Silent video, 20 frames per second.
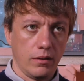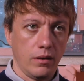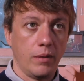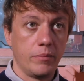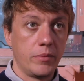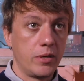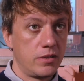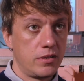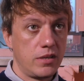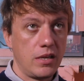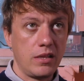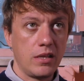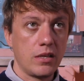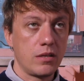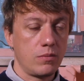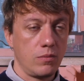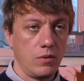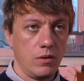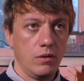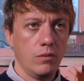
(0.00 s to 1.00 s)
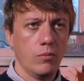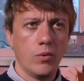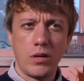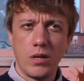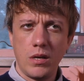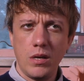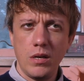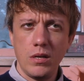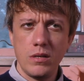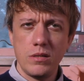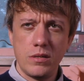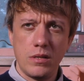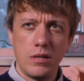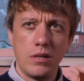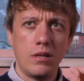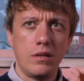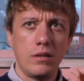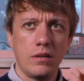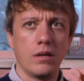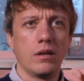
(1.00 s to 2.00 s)
I'm gonna sing this one. What key is it
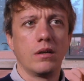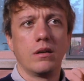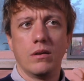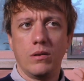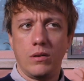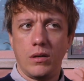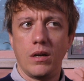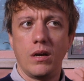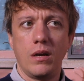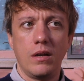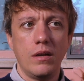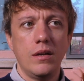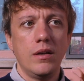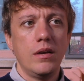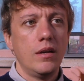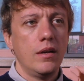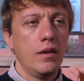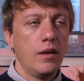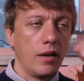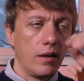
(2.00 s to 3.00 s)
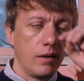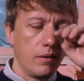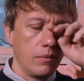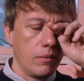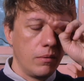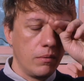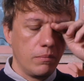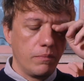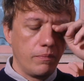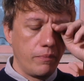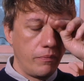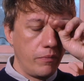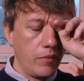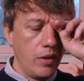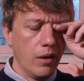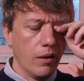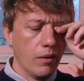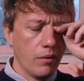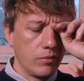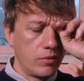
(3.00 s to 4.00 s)
in? Like, okay, and
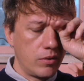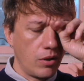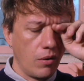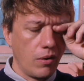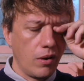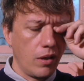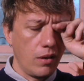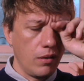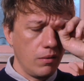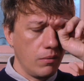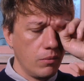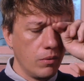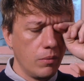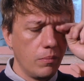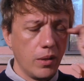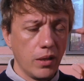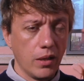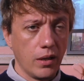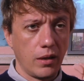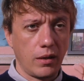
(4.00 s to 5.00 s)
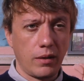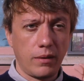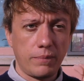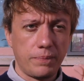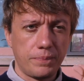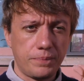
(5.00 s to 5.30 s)
you know, Tony would be like,